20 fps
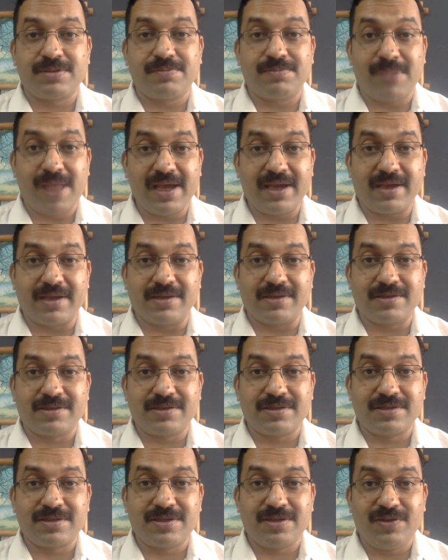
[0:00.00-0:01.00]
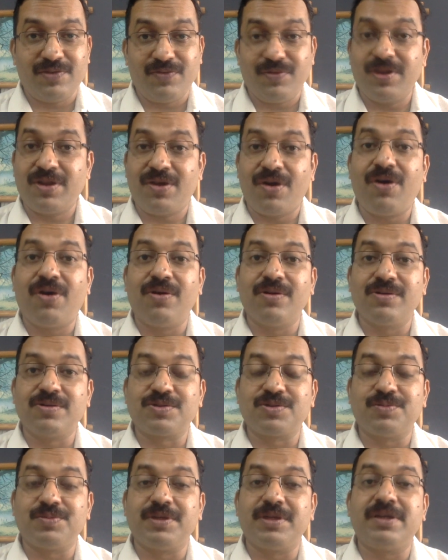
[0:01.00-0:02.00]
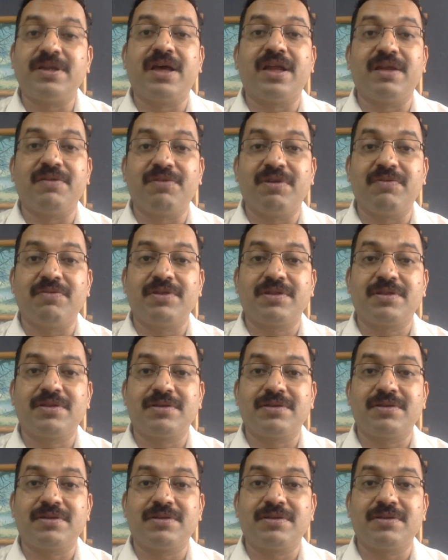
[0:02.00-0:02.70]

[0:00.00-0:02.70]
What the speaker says: blankets, will also be done away with.